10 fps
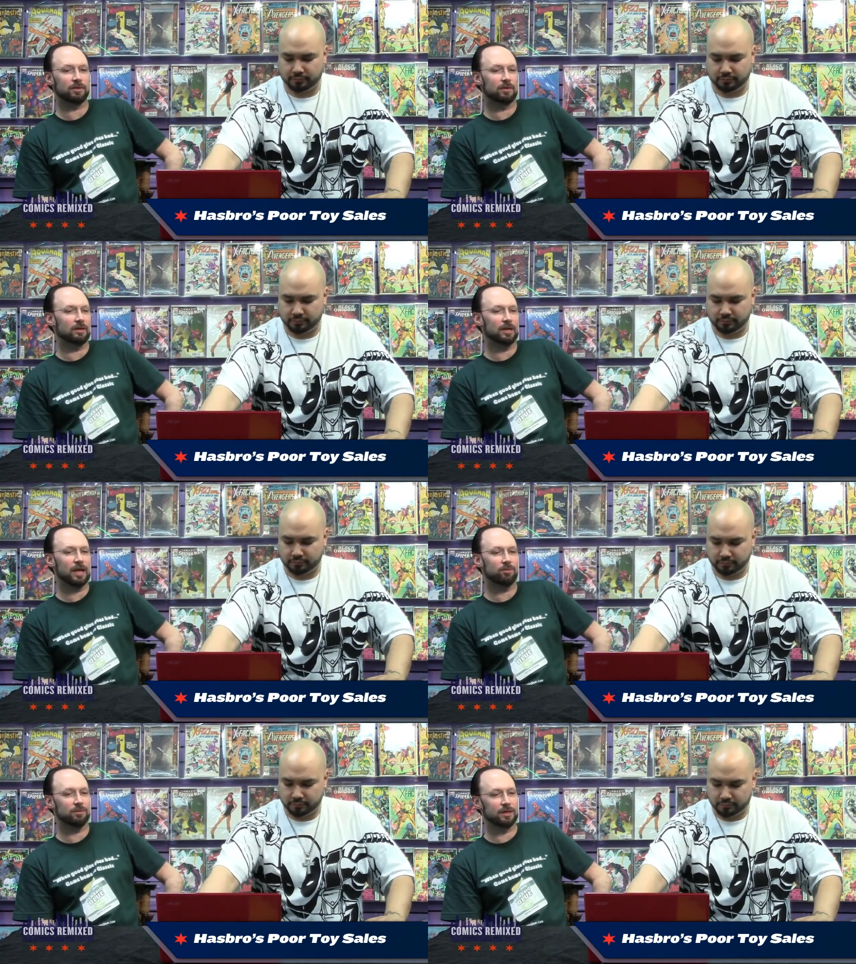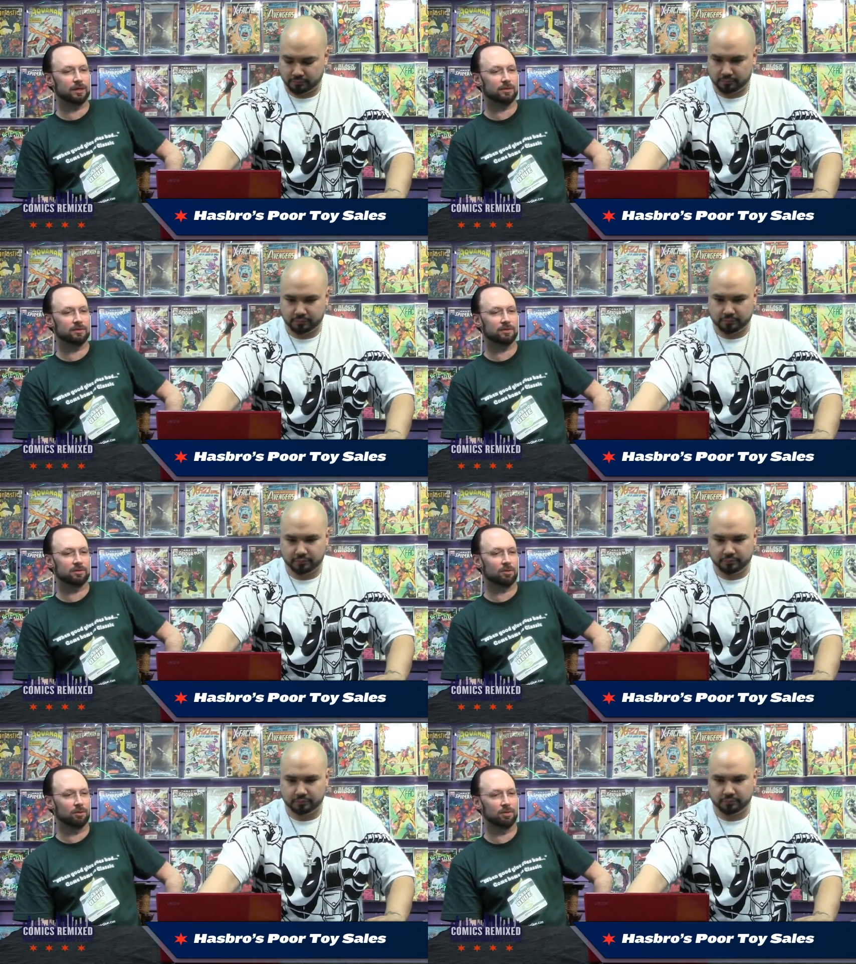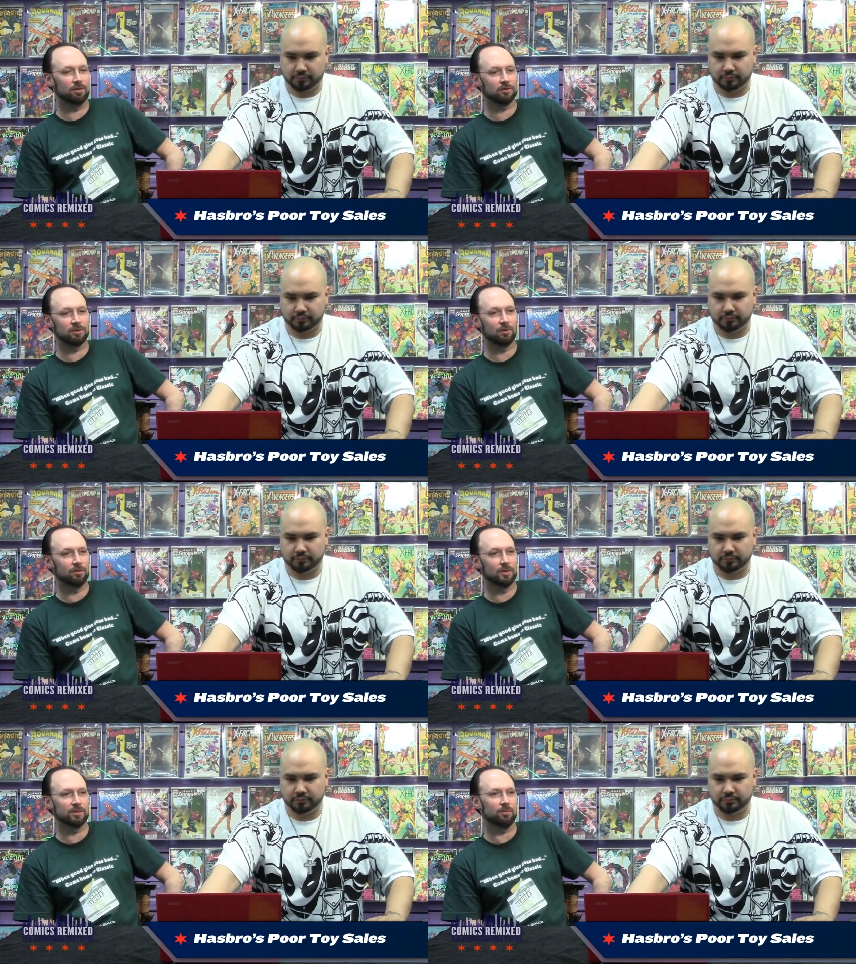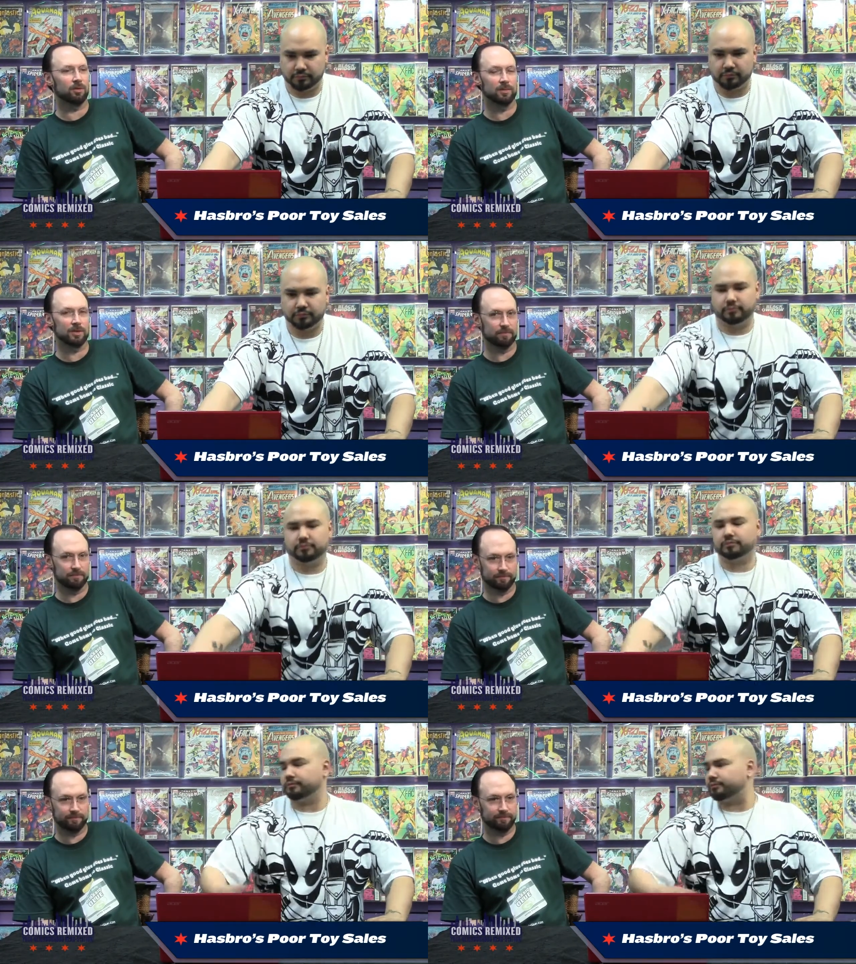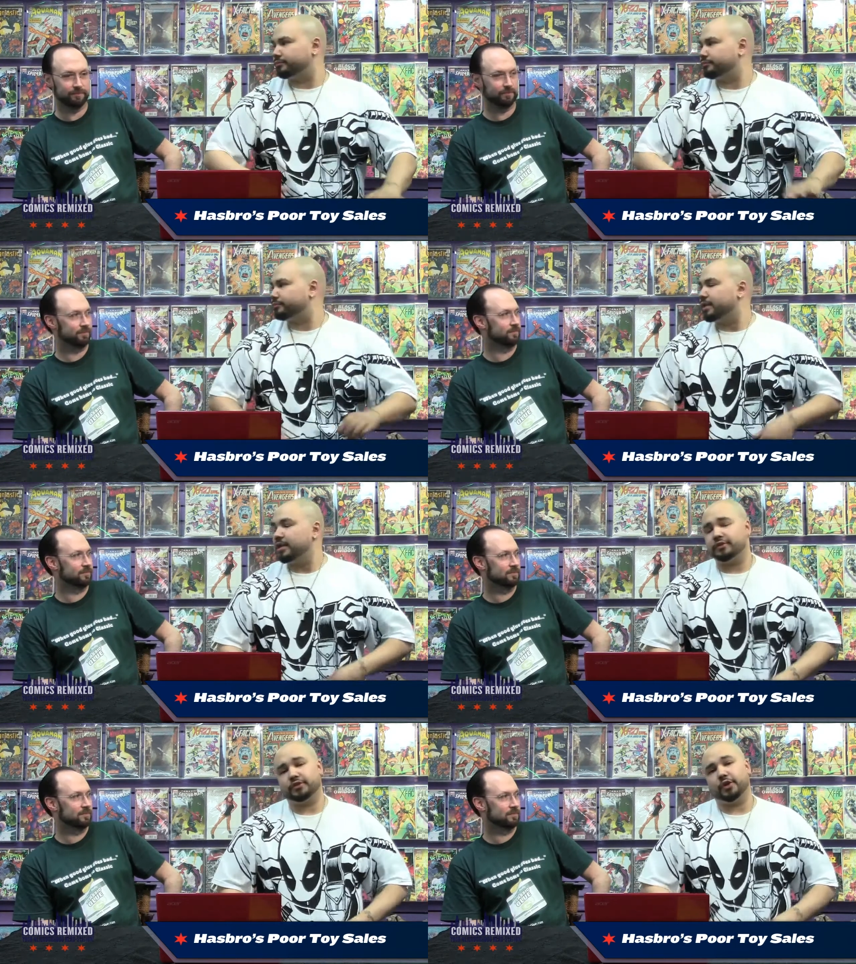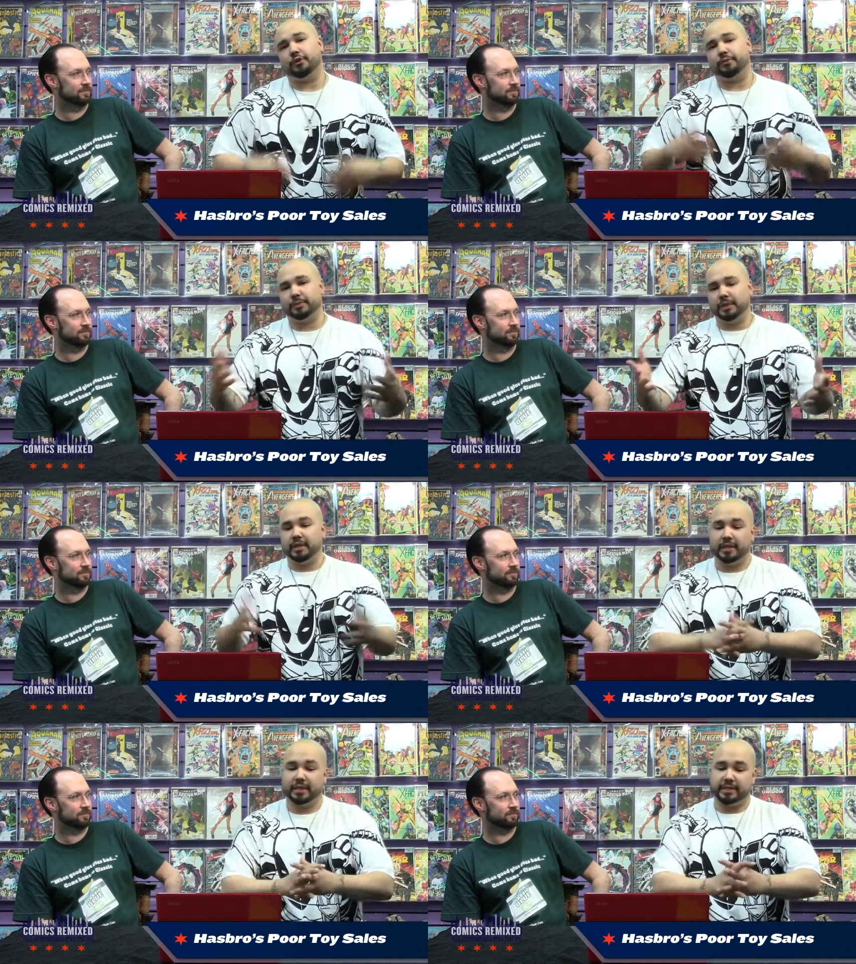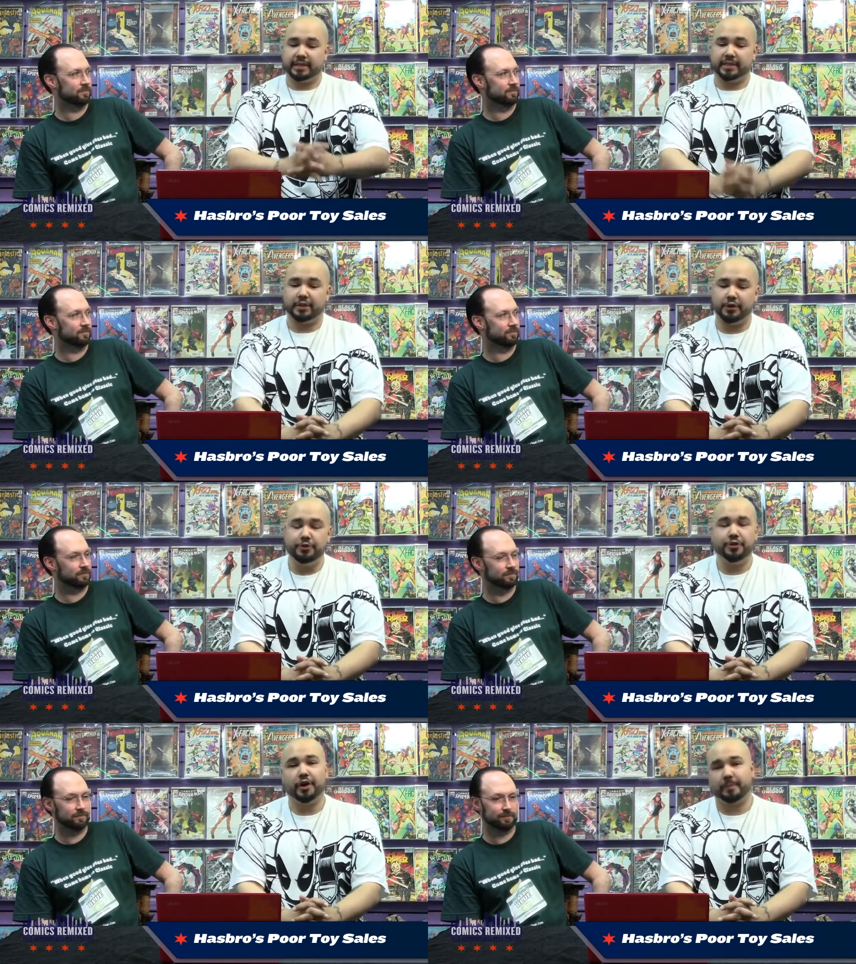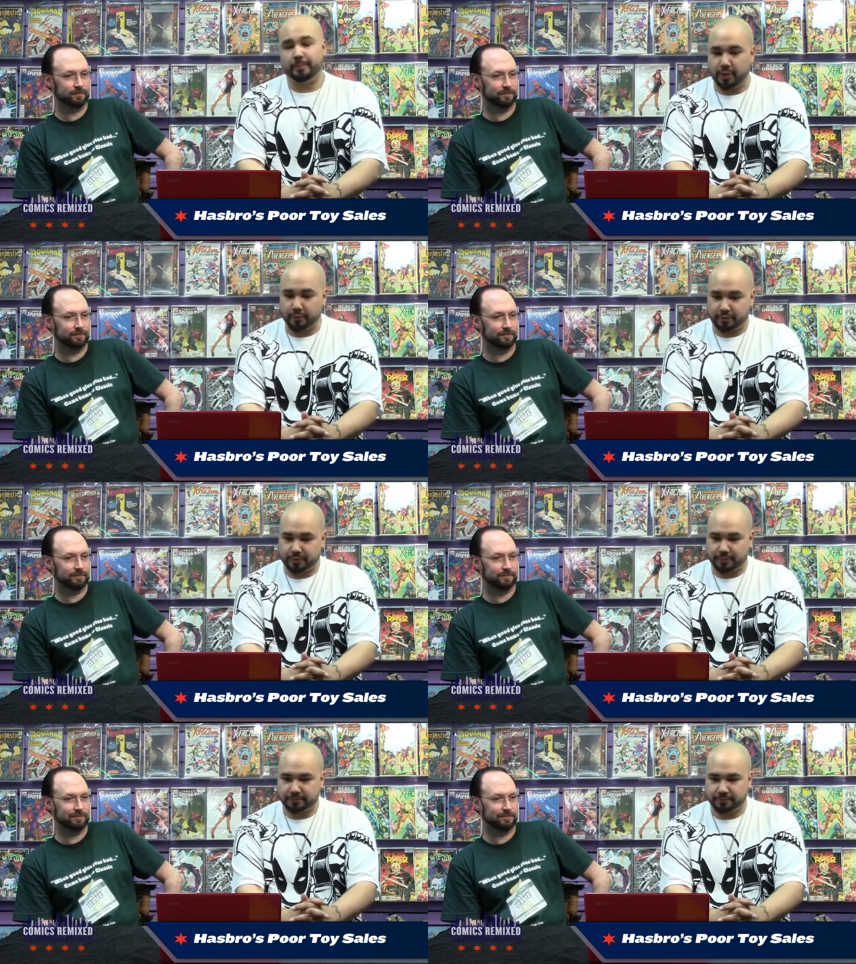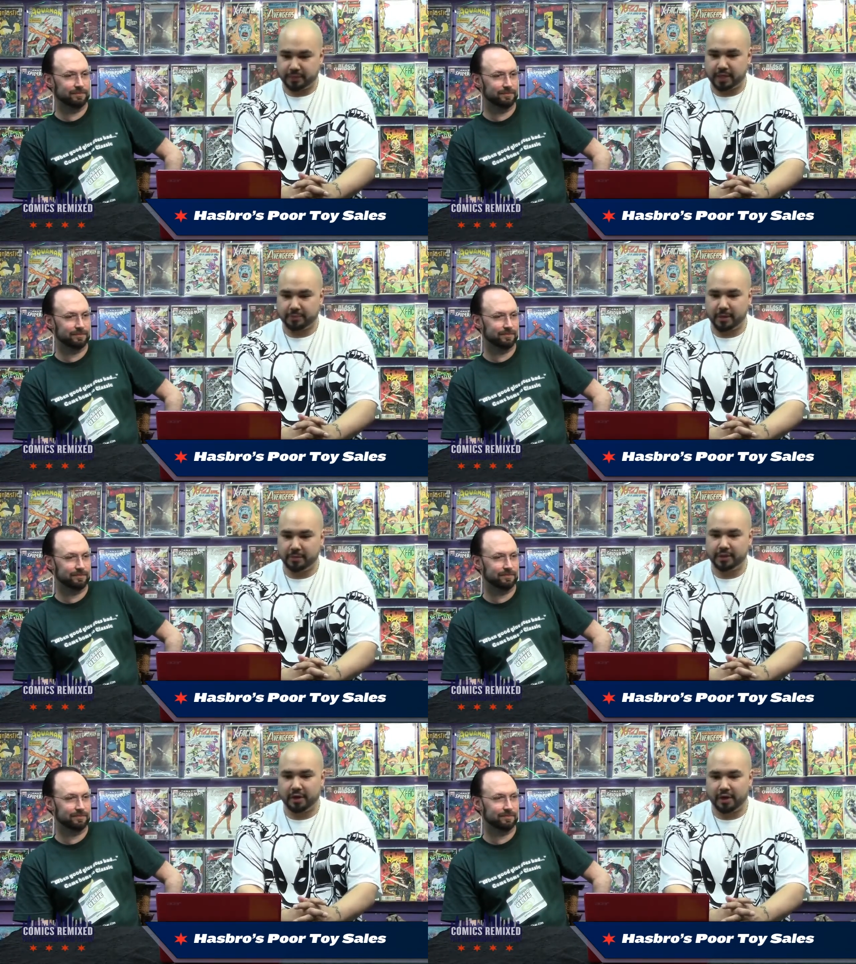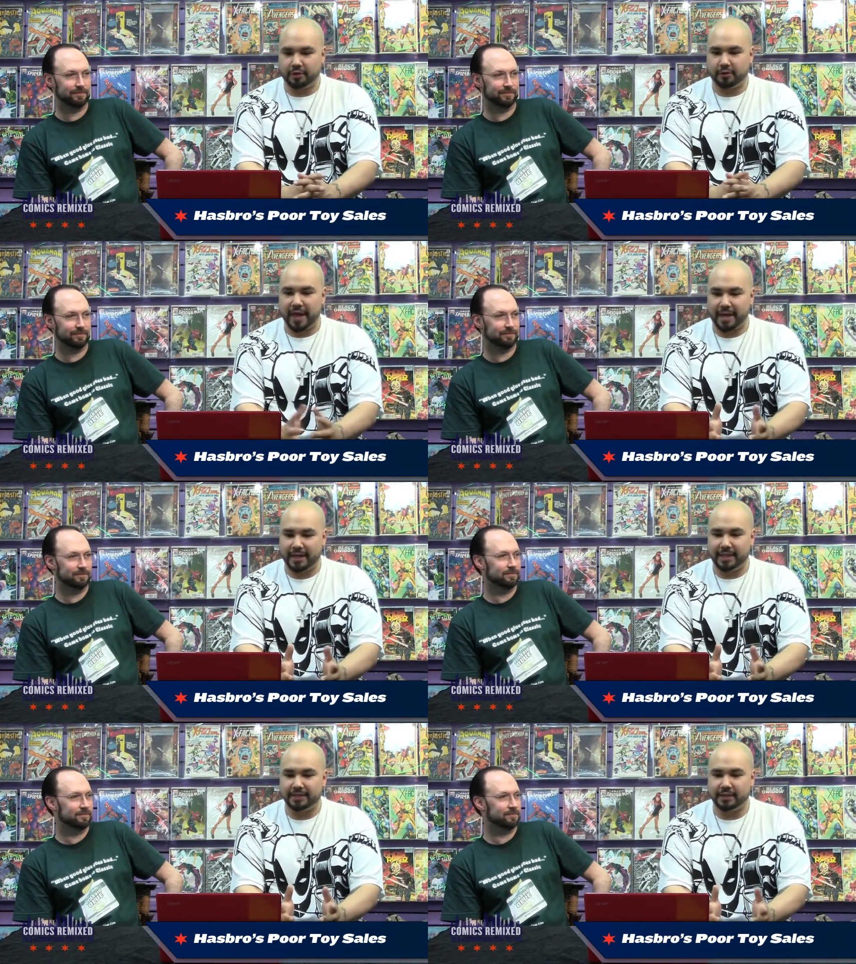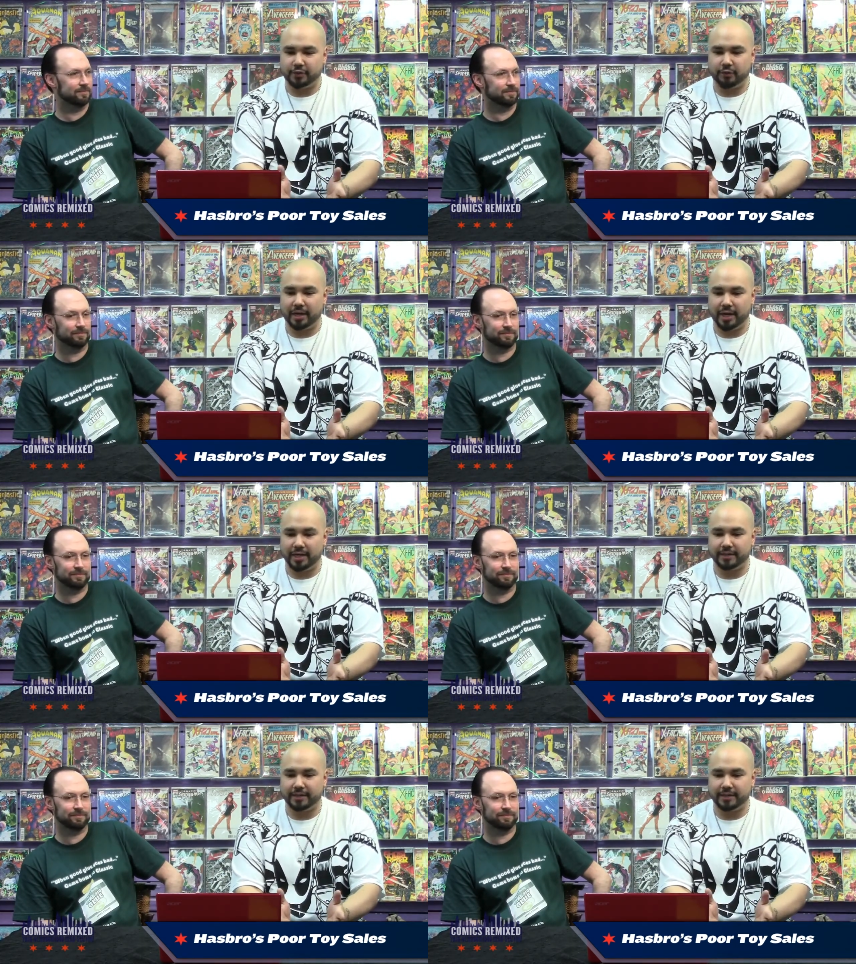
Speaker 1: The cap was like total, total disappointment.
Speaker 2: Mm. So, says the New York Post has published an article analyzing the toy line